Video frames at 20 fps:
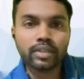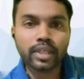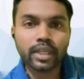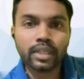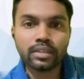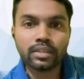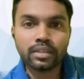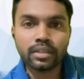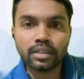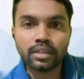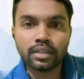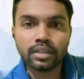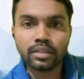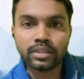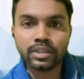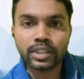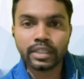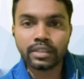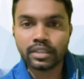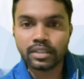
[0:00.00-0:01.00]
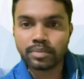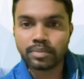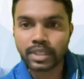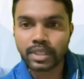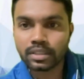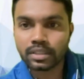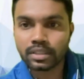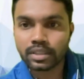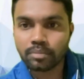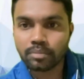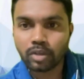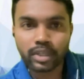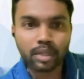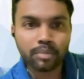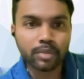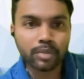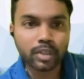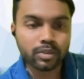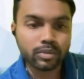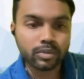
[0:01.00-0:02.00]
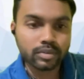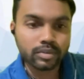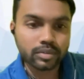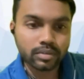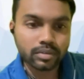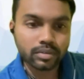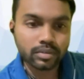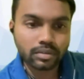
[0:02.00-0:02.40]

You can share this because I'm not able to.